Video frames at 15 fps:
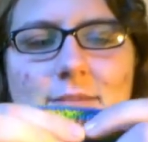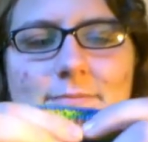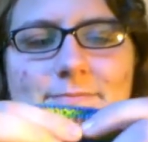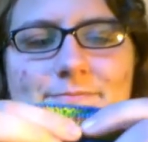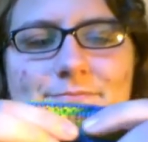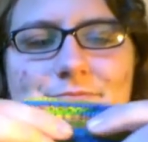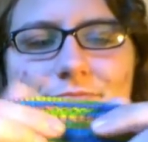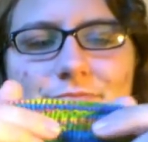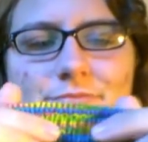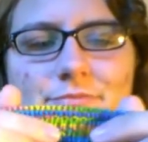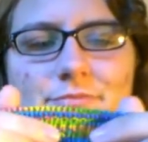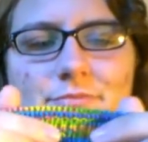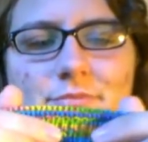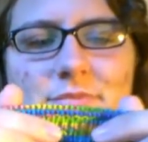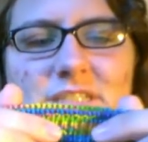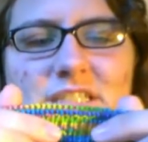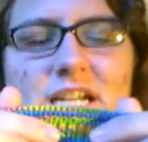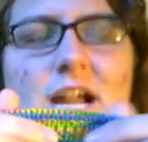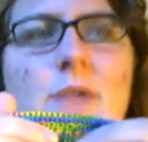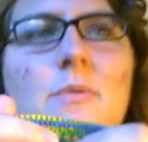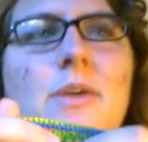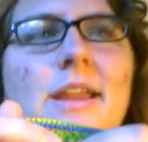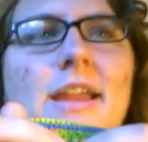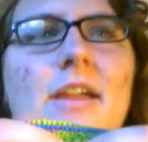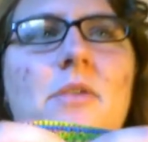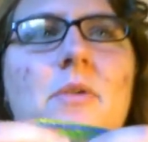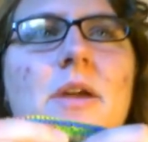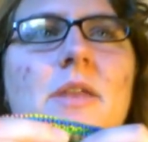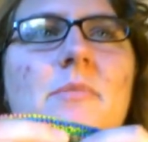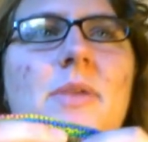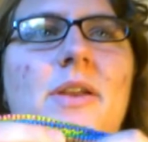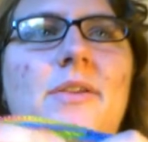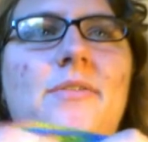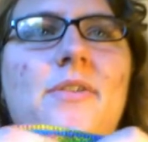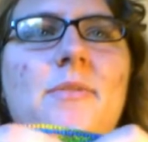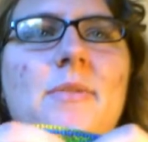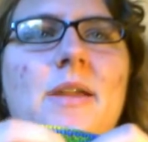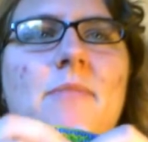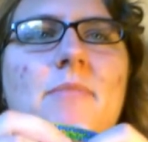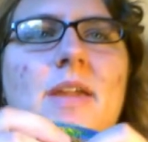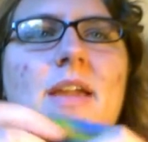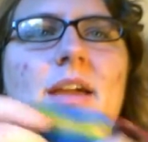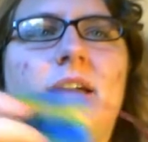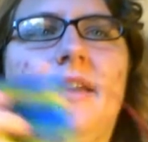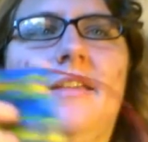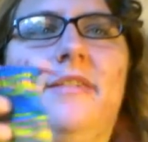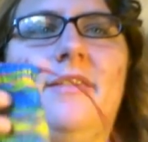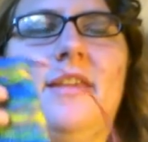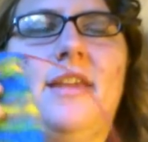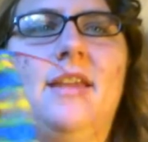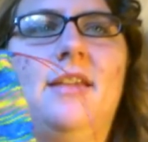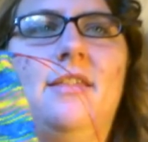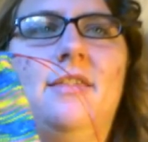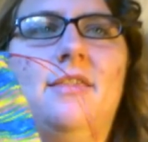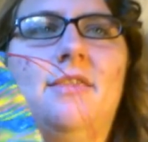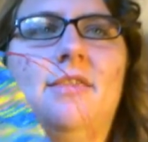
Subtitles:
I want to get quite a bit of ribbing because